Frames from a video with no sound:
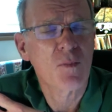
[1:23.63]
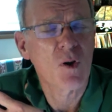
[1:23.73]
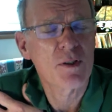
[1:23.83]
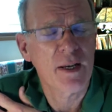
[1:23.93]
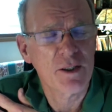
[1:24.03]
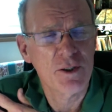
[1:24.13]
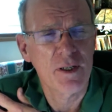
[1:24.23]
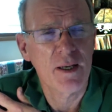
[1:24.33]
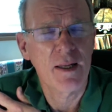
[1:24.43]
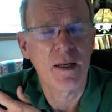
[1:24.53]
It's
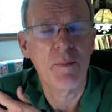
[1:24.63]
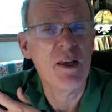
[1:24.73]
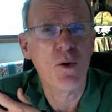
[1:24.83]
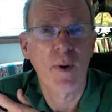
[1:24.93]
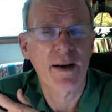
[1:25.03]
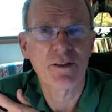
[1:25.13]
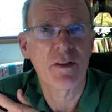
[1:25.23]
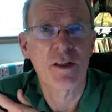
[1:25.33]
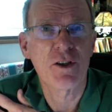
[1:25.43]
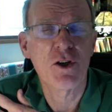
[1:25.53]
actually an amino acid
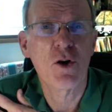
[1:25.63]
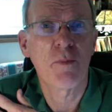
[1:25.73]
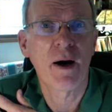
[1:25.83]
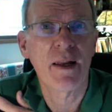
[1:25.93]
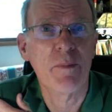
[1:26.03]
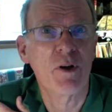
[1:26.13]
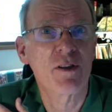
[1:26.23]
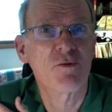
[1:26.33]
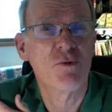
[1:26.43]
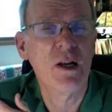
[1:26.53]
that's in your body, but
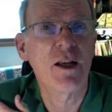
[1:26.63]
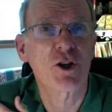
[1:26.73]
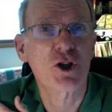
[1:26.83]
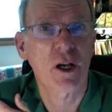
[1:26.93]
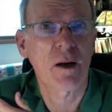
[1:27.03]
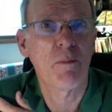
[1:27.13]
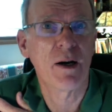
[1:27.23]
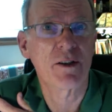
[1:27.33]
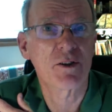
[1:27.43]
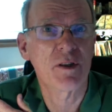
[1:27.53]
it's really a shuttle
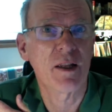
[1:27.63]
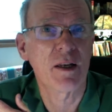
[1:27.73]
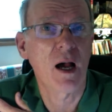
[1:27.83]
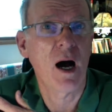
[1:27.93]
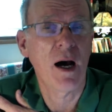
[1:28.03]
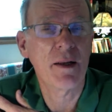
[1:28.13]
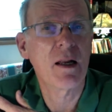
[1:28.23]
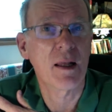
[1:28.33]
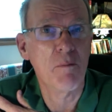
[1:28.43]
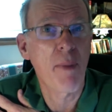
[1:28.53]
bus that
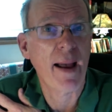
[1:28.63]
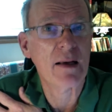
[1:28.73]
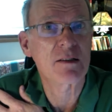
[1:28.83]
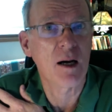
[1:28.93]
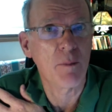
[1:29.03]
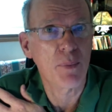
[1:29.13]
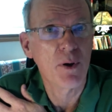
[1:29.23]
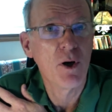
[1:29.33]
oddly backs up